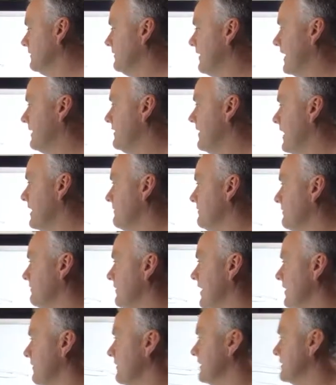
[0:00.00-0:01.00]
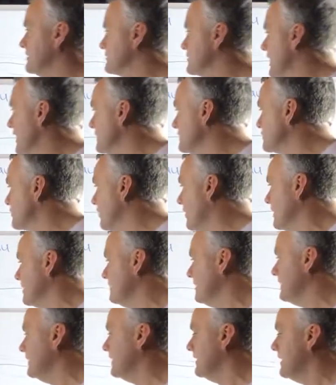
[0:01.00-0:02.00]
they vary and change quite a
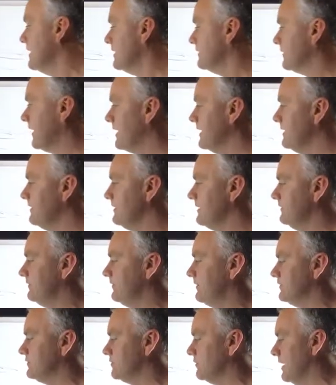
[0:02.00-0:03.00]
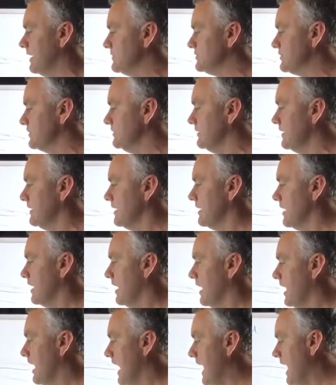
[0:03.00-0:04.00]
bit. So in this situation,
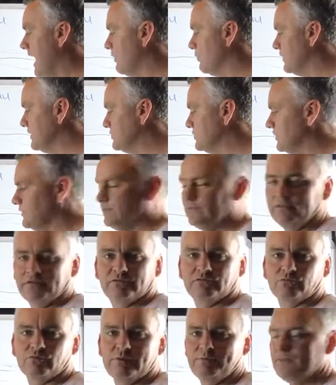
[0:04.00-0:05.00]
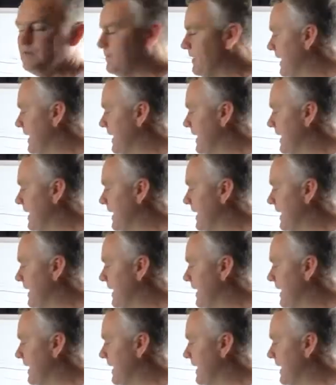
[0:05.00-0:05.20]
we'd use this rip to